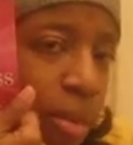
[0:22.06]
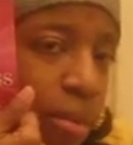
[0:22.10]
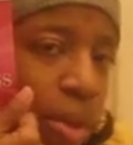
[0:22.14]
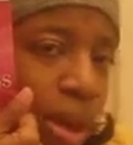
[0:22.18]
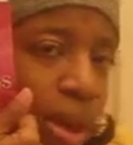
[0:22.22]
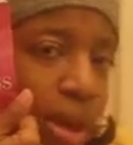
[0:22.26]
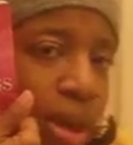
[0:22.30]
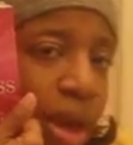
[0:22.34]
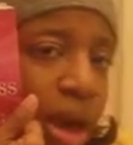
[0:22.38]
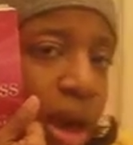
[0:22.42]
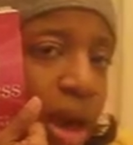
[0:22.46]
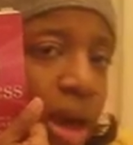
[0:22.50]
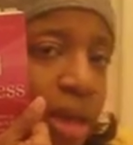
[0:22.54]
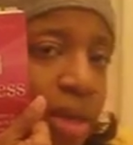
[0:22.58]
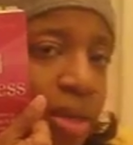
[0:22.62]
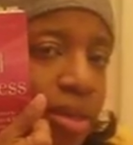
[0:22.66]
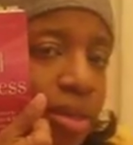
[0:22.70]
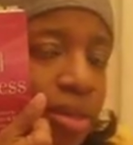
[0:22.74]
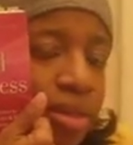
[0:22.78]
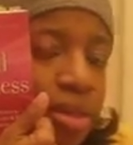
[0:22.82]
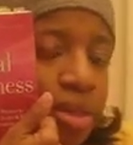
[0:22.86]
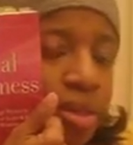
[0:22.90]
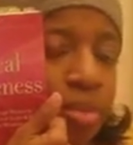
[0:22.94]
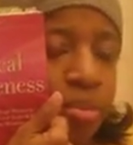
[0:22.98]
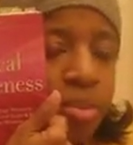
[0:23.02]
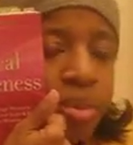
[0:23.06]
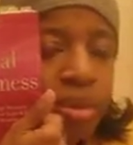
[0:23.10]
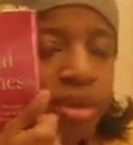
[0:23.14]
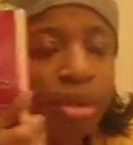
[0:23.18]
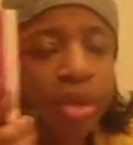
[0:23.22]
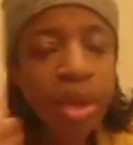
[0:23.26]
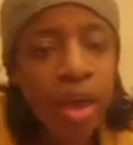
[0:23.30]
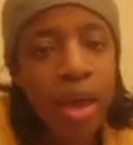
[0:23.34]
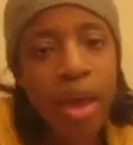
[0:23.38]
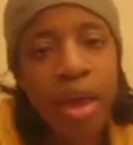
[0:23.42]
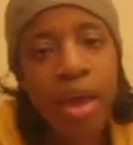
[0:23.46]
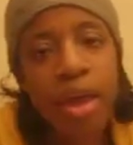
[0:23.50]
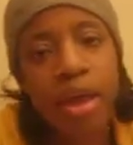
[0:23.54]
by Colin Tipping,
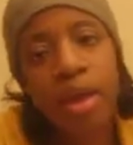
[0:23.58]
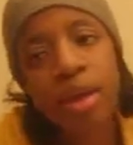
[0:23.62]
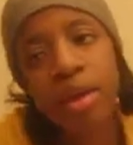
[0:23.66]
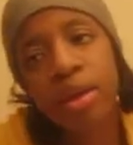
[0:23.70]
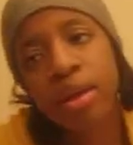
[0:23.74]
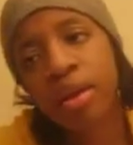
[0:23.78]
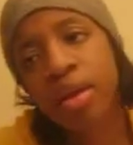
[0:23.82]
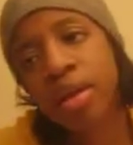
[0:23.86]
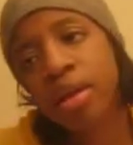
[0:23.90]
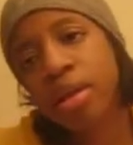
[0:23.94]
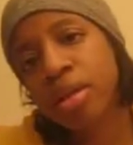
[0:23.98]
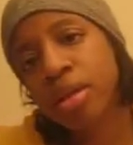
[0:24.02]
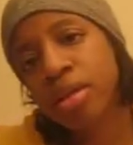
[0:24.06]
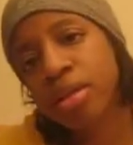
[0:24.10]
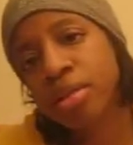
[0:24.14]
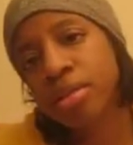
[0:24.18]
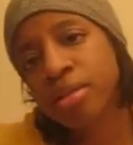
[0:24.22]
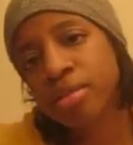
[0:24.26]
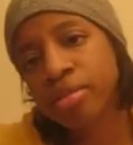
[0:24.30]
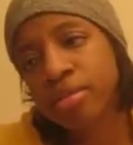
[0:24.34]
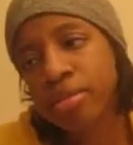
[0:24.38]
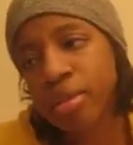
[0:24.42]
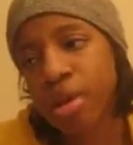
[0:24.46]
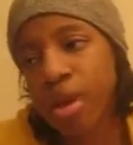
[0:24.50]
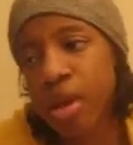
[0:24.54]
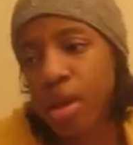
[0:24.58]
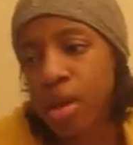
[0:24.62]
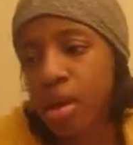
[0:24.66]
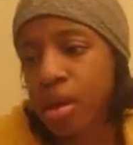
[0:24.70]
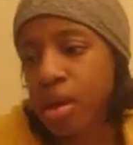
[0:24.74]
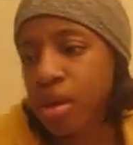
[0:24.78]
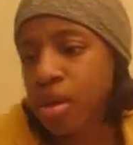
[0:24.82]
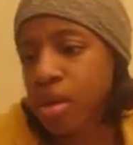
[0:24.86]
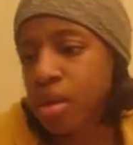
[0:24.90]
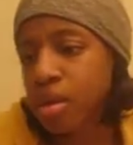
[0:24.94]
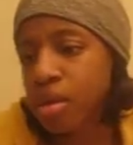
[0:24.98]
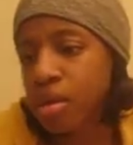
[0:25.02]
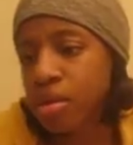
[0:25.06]
and it is
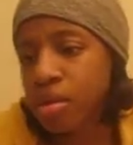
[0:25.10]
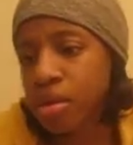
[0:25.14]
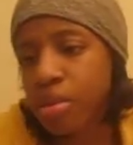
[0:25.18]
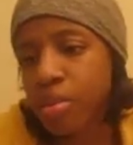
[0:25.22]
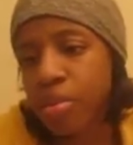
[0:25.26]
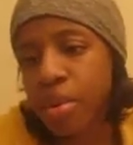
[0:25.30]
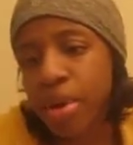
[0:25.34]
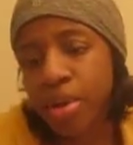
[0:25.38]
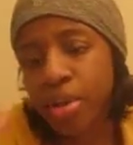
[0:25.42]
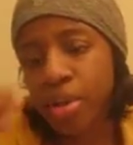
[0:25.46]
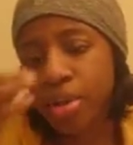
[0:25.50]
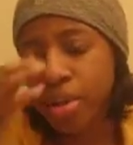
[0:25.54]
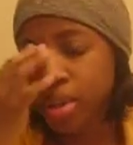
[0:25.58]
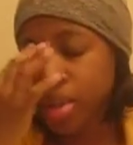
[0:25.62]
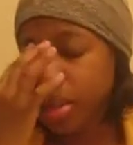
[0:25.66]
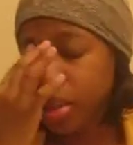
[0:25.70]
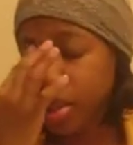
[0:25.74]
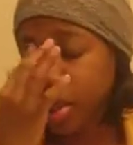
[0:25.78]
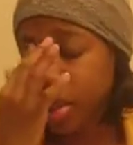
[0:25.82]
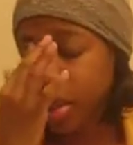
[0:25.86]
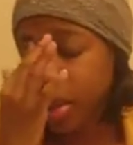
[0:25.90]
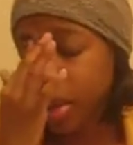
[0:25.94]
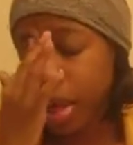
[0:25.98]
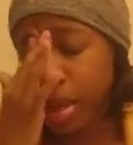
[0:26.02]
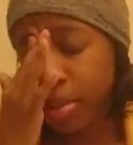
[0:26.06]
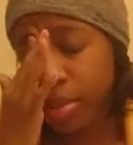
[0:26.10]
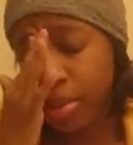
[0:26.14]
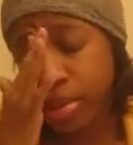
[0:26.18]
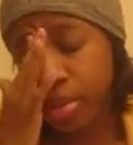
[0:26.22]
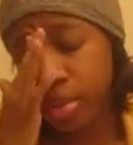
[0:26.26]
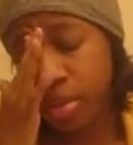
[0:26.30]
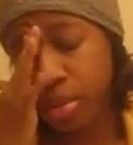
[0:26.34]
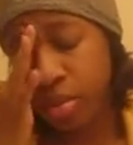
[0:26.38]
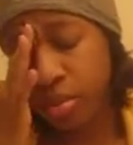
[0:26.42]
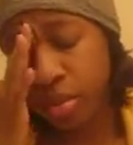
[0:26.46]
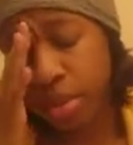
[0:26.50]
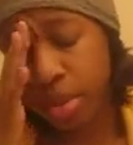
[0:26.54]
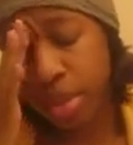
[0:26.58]
the best thing that's happened
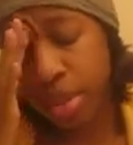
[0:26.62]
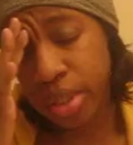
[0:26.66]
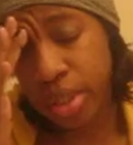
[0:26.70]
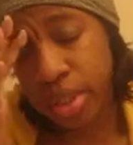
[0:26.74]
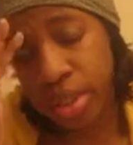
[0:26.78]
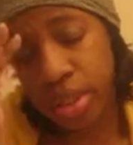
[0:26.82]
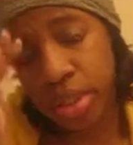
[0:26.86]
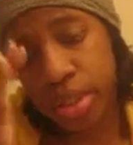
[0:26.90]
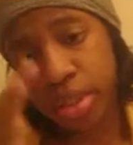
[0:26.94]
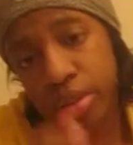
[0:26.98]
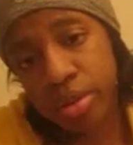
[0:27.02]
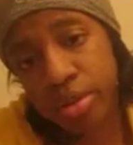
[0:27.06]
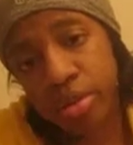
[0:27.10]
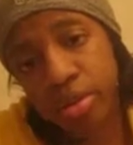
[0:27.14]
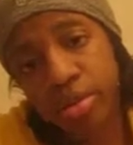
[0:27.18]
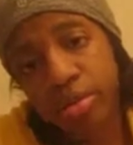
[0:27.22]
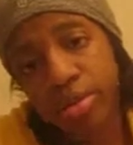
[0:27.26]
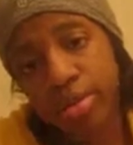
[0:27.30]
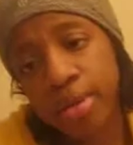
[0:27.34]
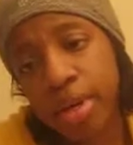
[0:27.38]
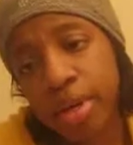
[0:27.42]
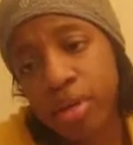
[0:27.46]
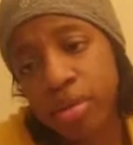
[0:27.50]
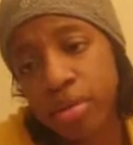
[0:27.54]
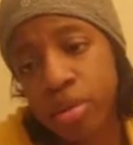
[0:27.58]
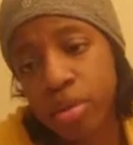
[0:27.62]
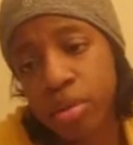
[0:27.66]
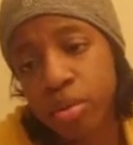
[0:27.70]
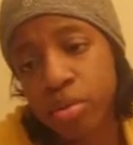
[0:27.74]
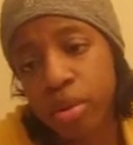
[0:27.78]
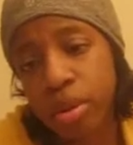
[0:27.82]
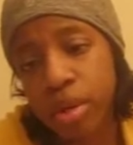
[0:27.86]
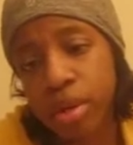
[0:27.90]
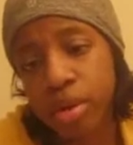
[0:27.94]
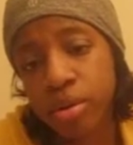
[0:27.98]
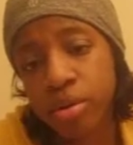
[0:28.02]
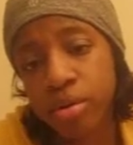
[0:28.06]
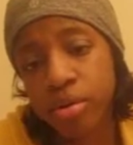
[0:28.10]
to me this year,
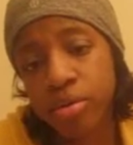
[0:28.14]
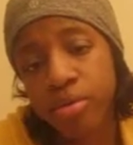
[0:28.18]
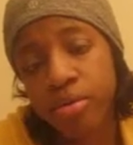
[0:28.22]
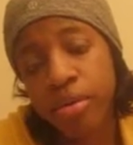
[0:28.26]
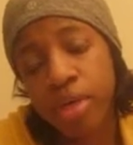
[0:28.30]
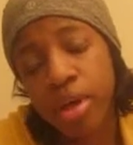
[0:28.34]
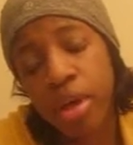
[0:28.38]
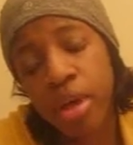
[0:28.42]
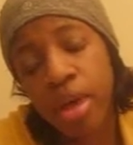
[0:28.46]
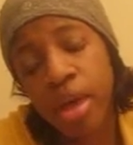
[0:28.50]
2012.